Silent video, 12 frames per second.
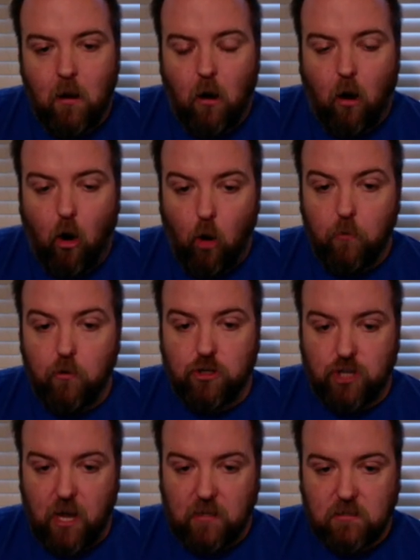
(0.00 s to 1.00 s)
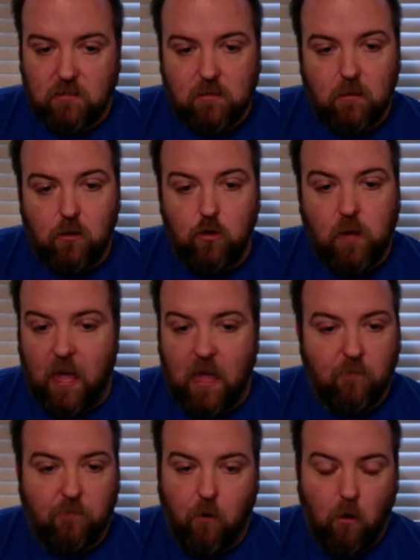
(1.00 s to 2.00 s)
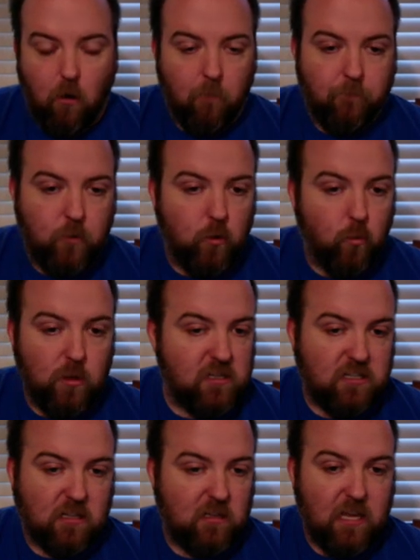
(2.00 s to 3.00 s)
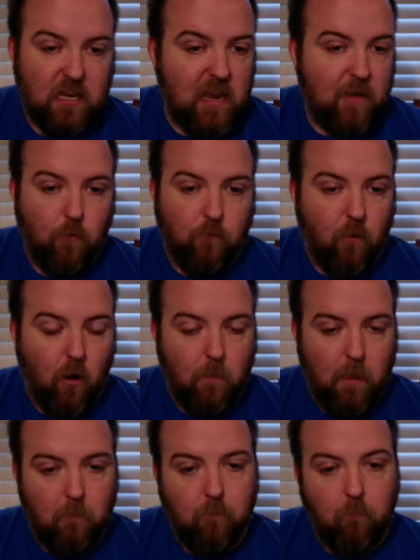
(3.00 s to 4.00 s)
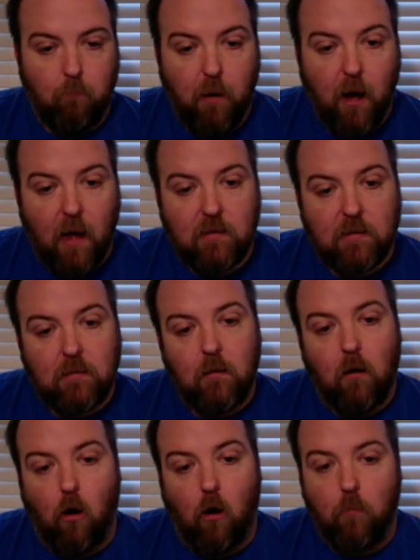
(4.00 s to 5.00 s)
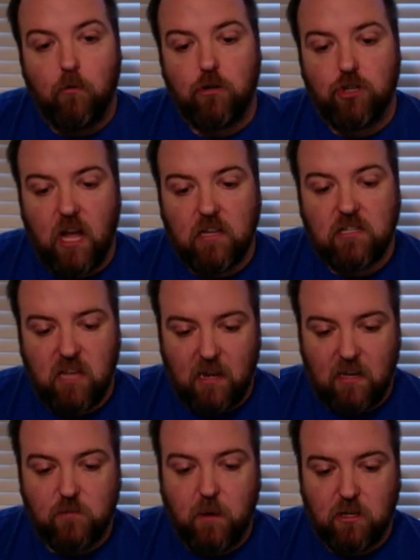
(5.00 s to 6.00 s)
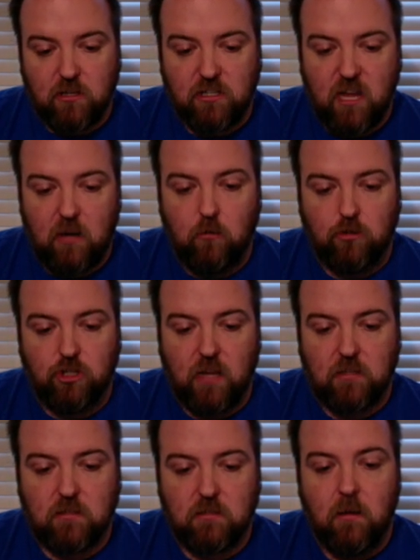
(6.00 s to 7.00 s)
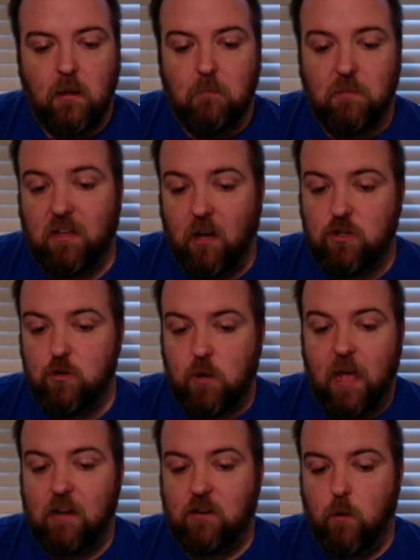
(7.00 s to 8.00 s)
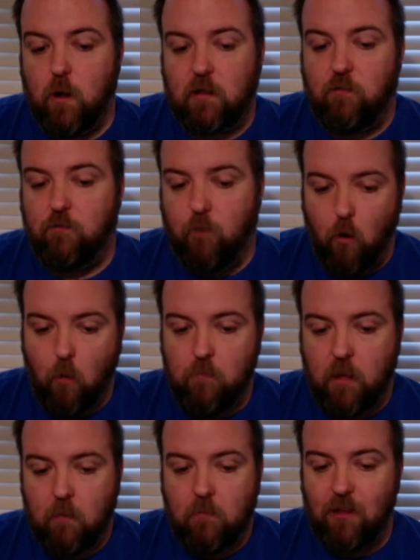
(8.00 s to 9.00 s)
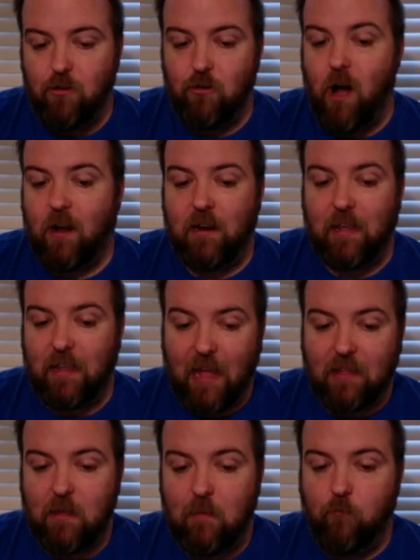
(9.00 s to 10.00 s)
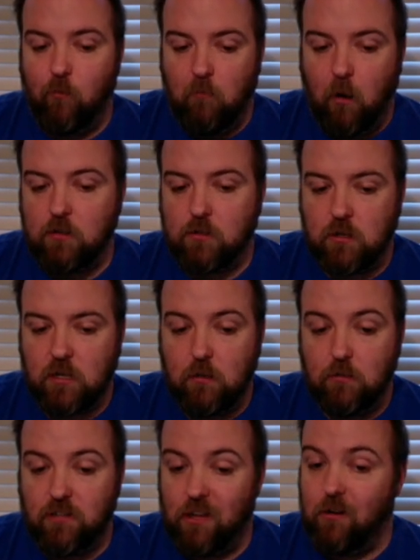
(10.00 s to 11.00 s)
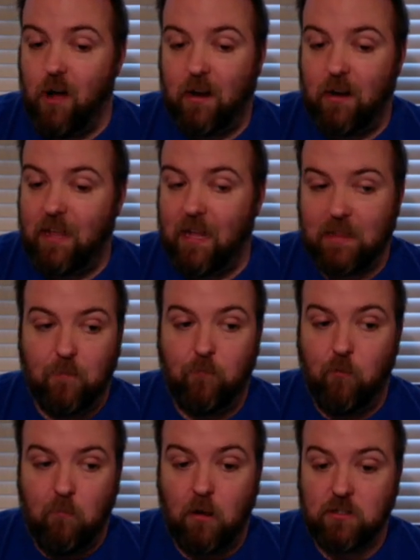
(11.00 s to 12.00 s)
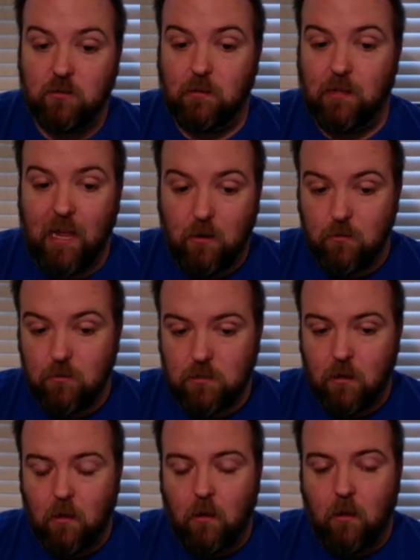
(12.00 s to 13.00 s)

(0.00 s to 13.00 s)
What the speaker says: Arbiter chests, you can't farm. You realistically can never farm them. But Arbiter chests, and especially Sentinel chests, because you can't directly farm them, and you're not going to get them from monster kills, and you're not going to get them from monster lairs,